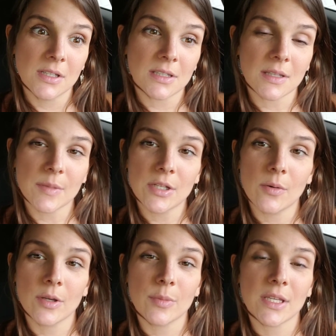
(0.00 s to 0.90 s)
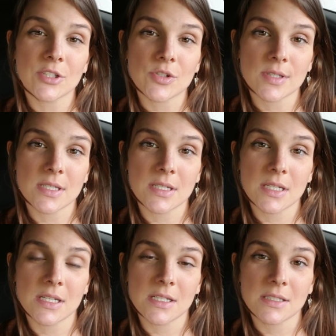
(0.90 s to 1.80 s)
Let me know what you'd be interested
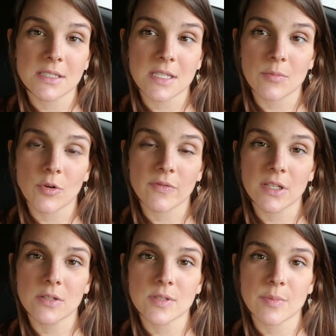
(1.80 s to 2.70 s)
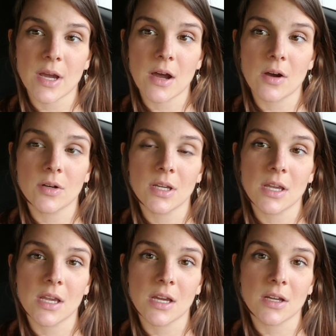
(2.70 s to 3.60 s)
in seeing more videos about,
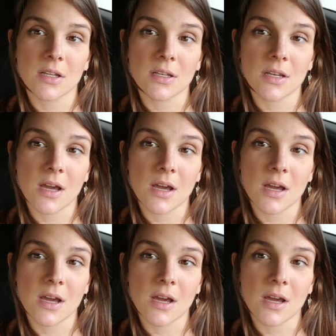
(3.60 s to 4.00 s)
and